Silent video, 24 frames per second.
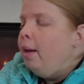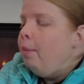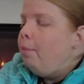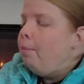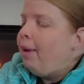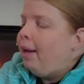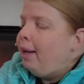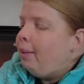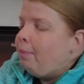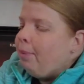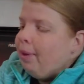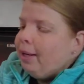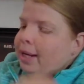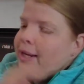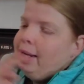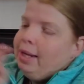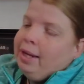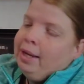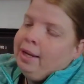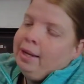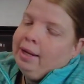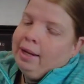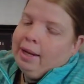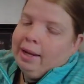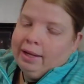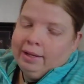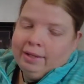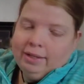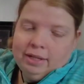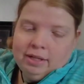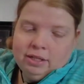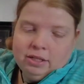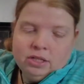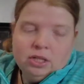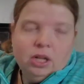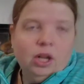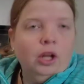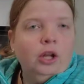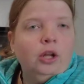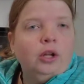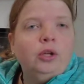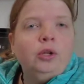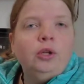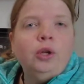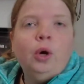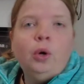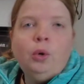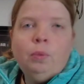Backpacking gear like this,
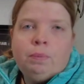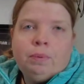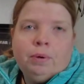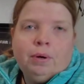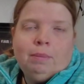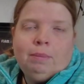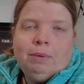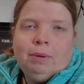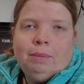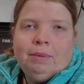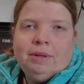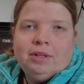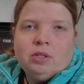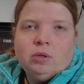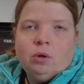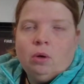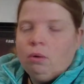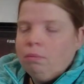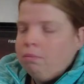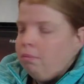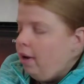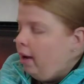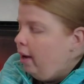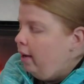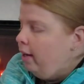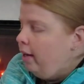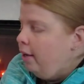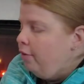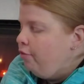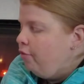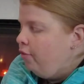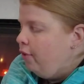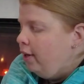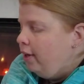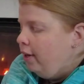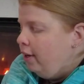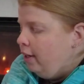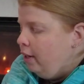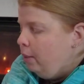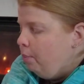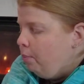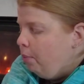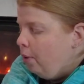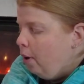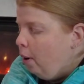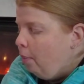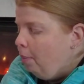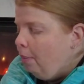no problem at all. I never had any
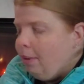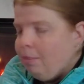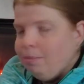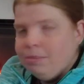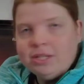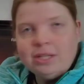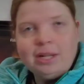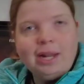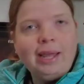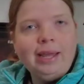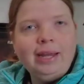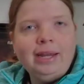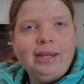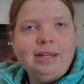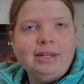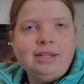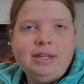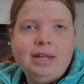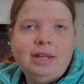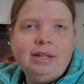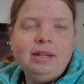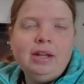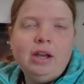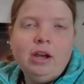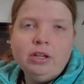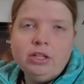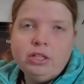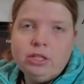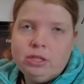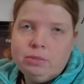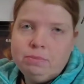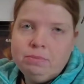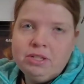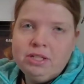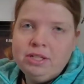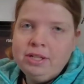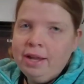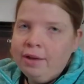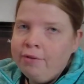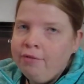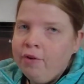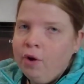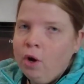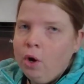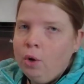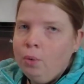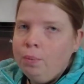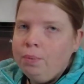problems. Like I said, customs
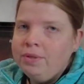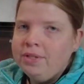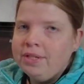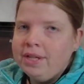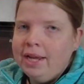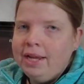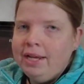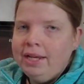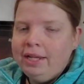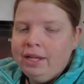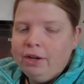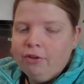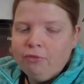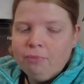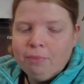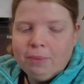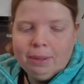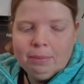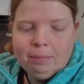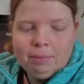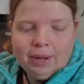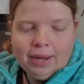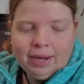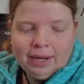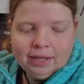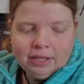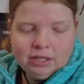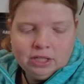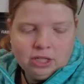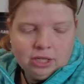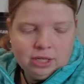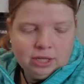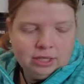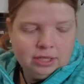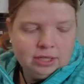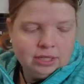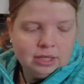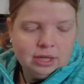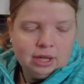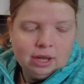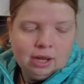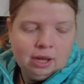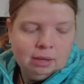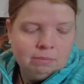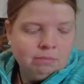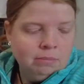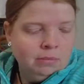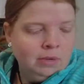never opened any of my packages.
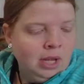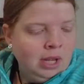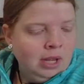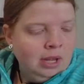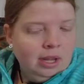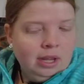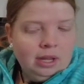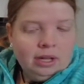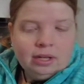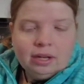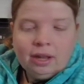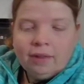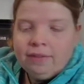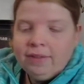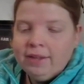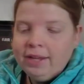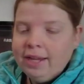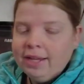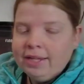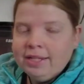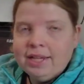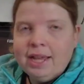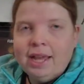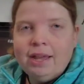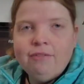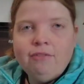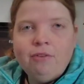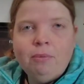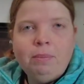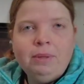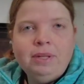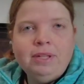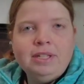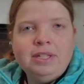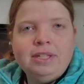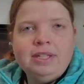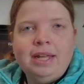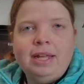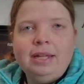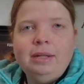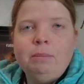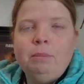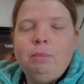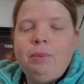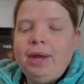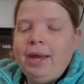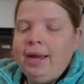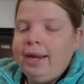Nothing has ever been
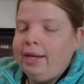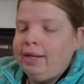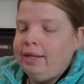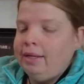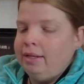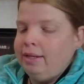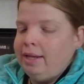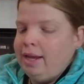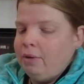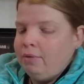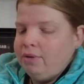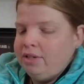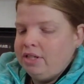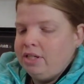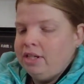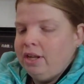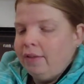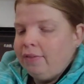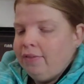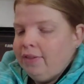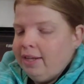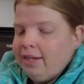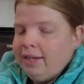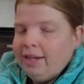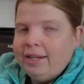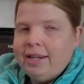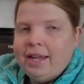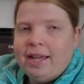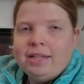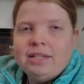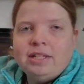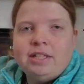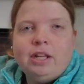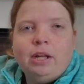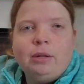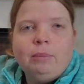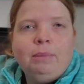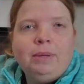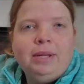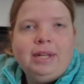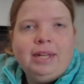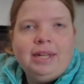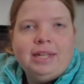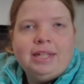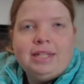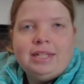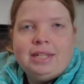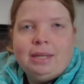sent back. There is nothing that has not been
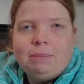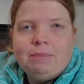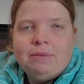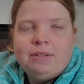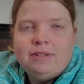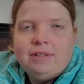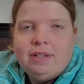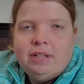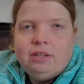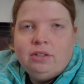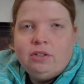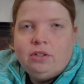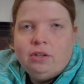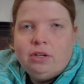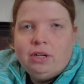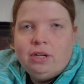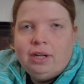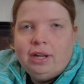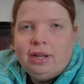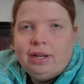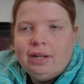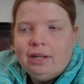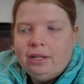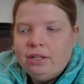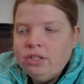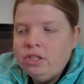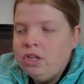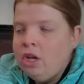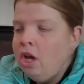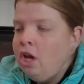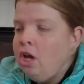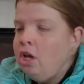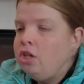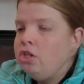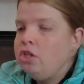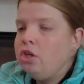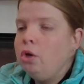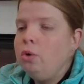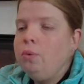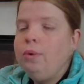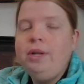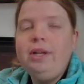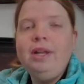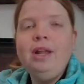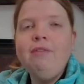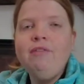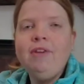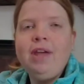accepted into the Netherlands. So
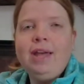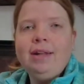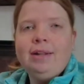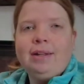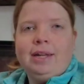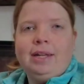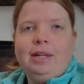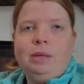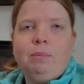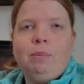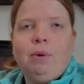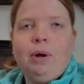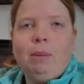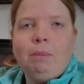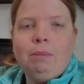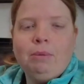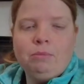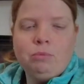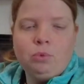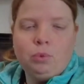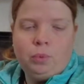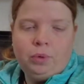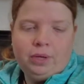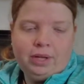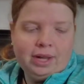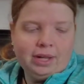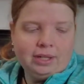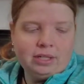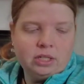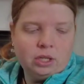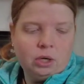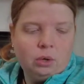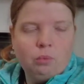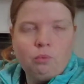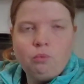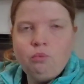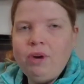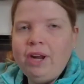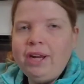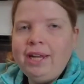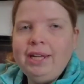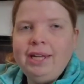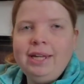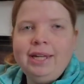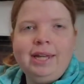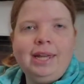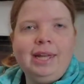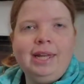never had any problems with that. So
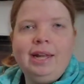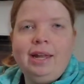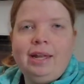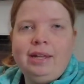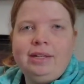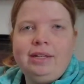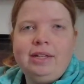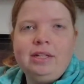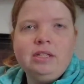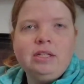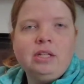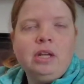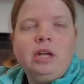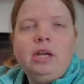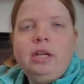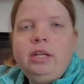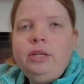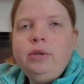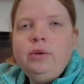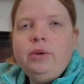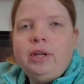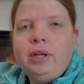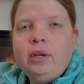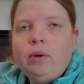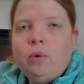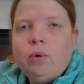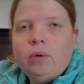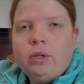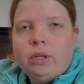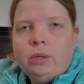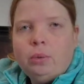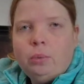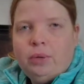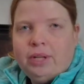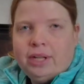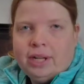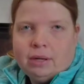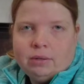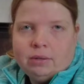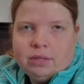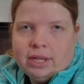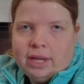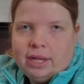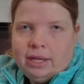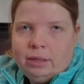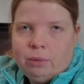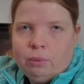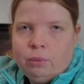regular gear like this, you can order without
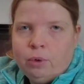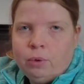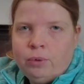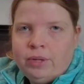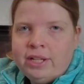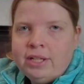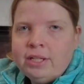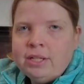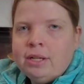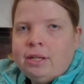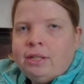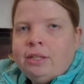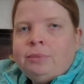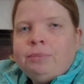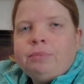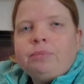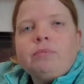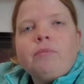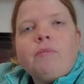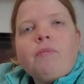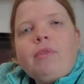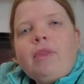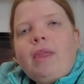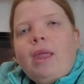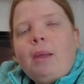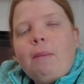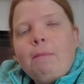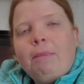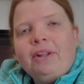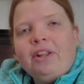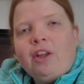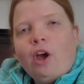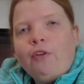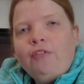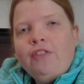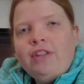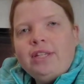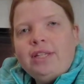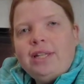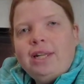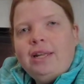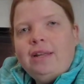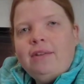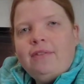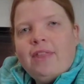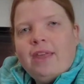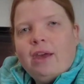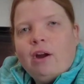any worries. But
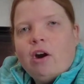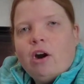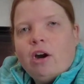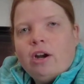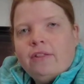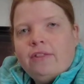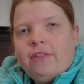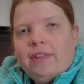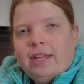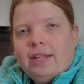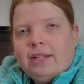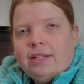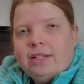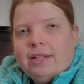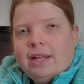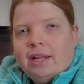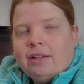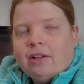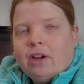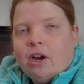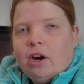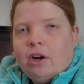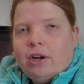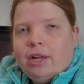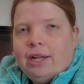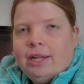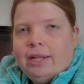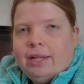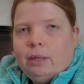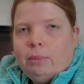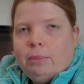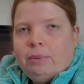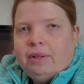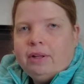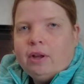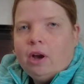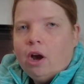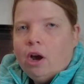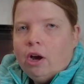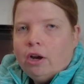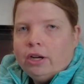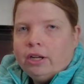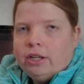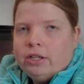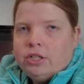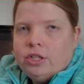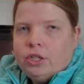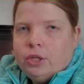obviously there are things that are a little bit
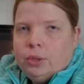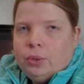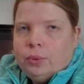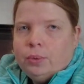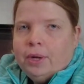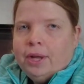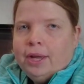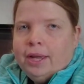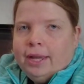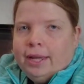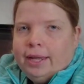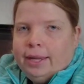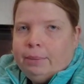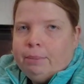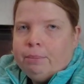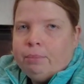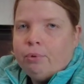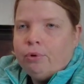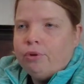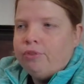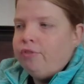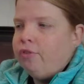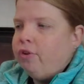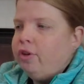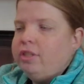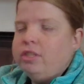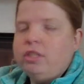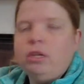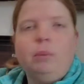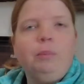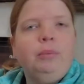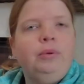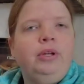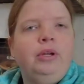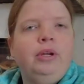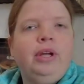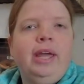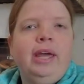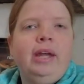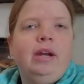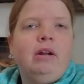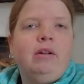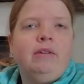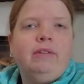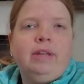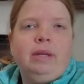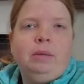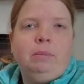harder to import. For example, you
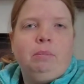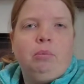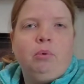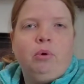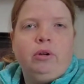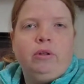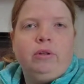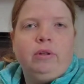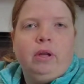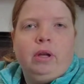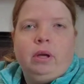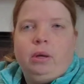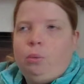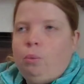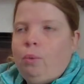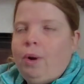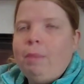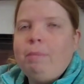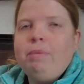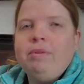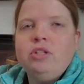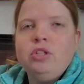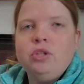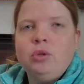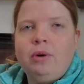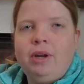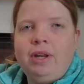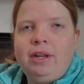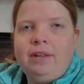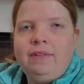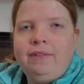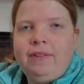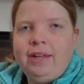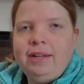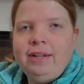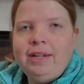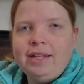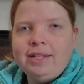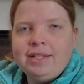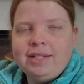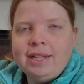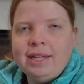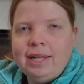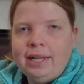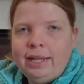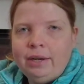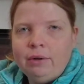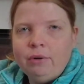cannot import weapons or anything. That's
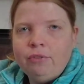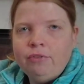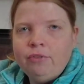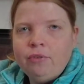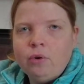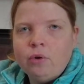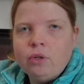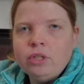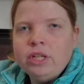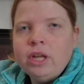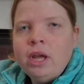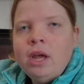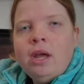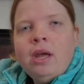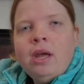clear, of course.